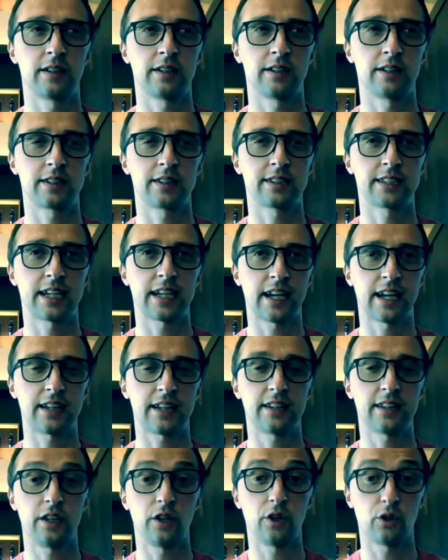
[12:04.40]

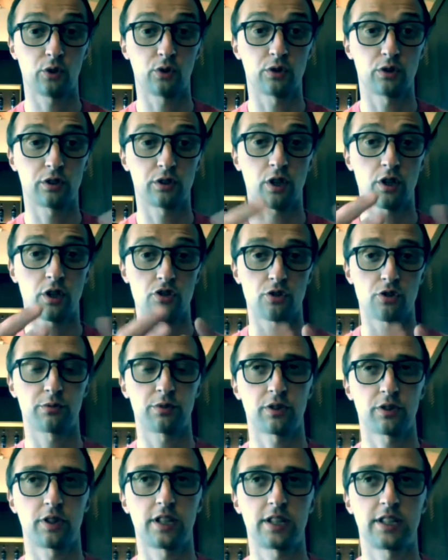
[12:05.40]
Sagrantino Consortium,
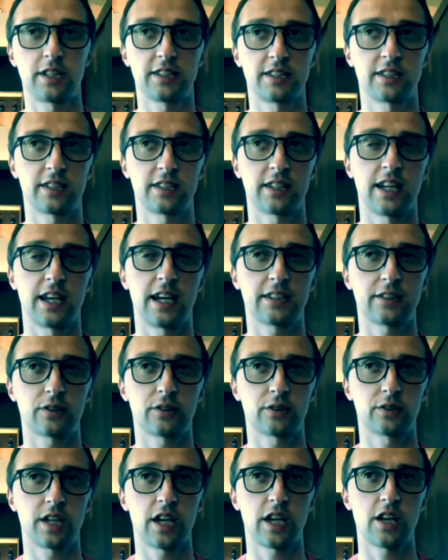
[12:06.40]
so that is the
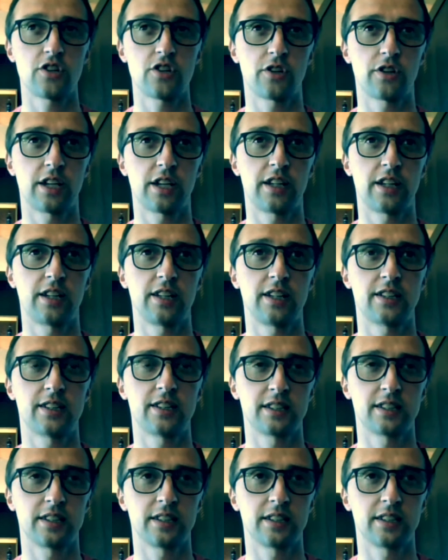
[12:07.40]
association that it's